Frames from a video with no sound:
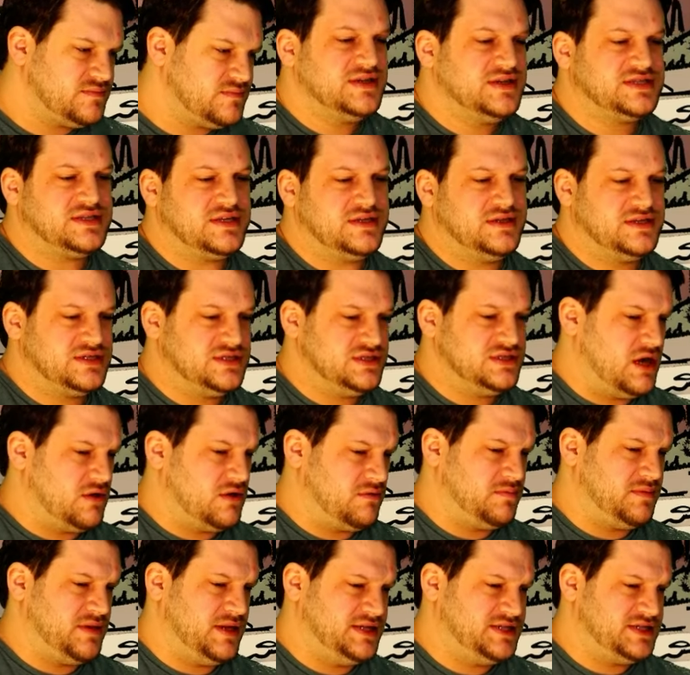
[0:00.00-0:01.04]
And obviously this is
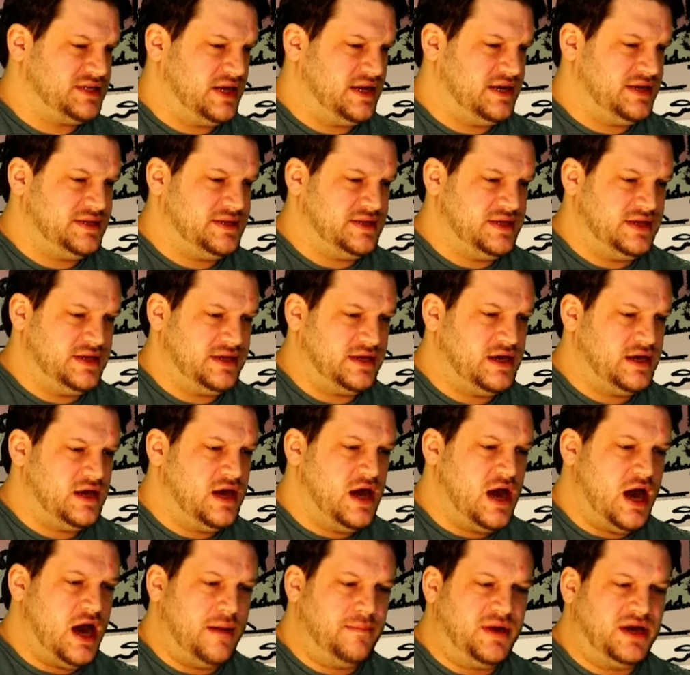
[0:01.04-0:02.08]
not replacing anything.